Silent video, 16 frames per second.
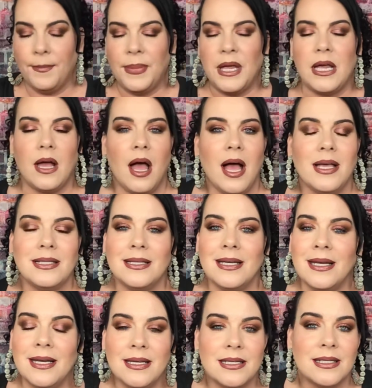Because
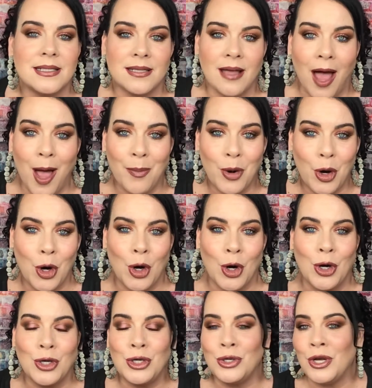it is
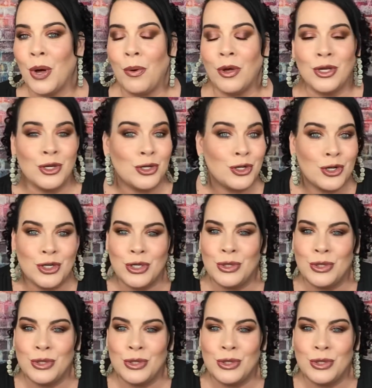summer, you know, you,